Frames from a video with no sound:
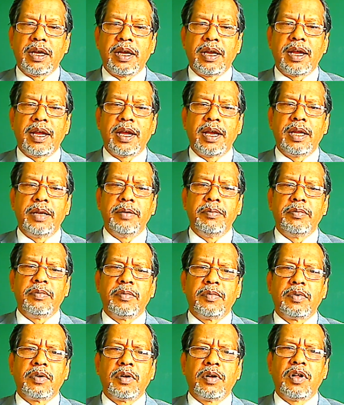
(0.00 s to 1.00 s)
And
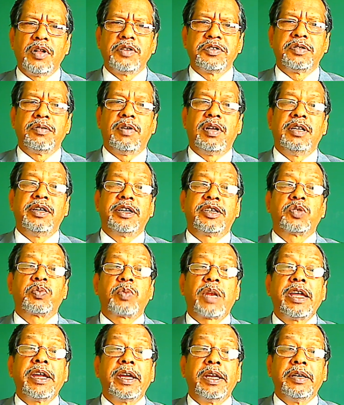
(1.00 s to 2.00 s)
also I'll
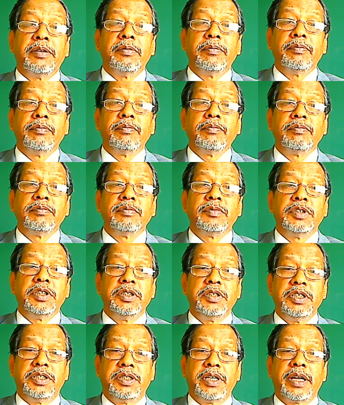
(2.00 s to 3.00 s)
explain the
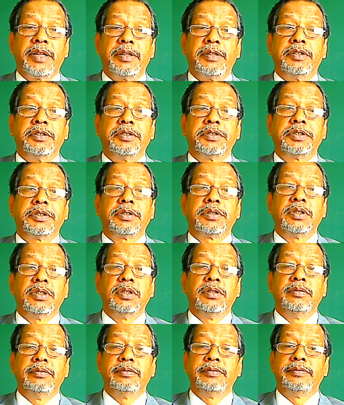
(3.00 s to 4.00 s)
details
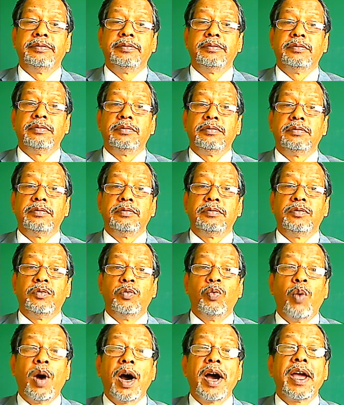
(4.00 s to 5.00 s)
of
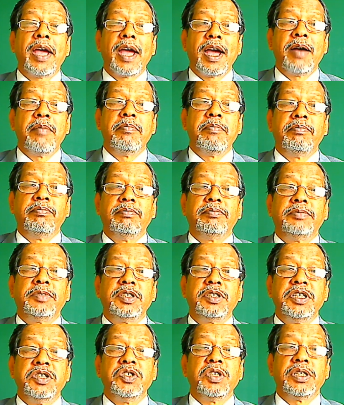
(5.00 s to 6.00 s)
why I'm
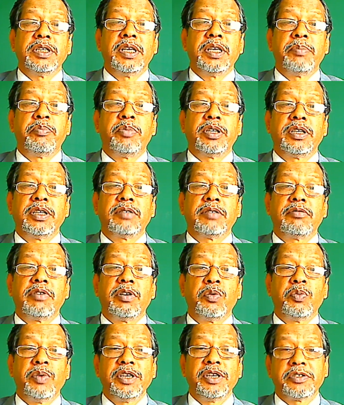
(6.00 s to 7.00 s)
teaching in a
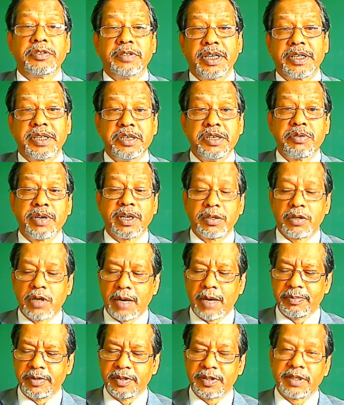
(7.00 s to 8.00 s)
particular way so that you can
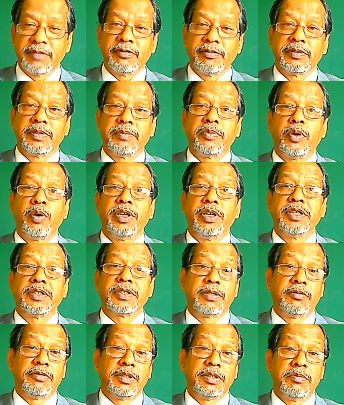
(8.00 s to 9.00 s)
copy some of the points,
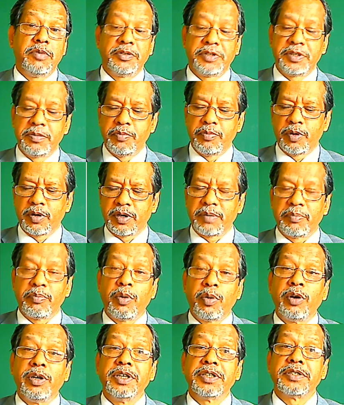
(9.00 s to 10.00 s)
some of the most important
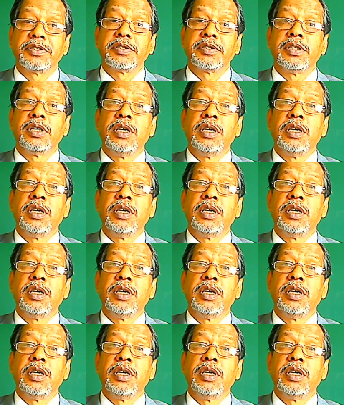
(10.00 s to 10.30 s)
points.